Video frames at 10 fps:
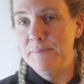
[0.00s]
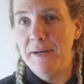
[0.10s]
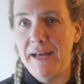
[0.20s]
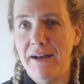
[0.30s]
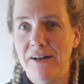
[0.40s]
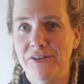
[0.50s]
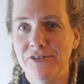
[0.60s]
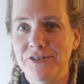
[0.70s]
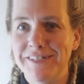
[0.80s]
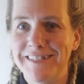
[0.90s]
but I
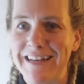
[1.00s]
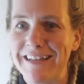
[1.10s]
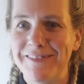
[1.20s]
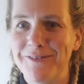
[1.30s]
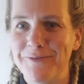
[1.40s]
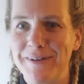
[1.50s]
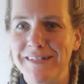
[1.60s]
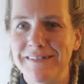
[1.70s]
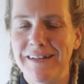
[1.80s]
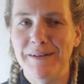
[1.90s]
understand the
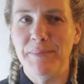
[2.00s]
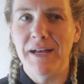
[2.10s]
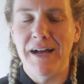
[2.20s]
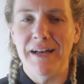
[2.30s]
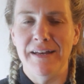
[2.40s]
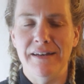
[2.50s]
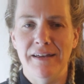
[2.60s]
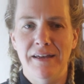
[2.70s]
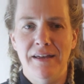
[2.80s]
reasoning behind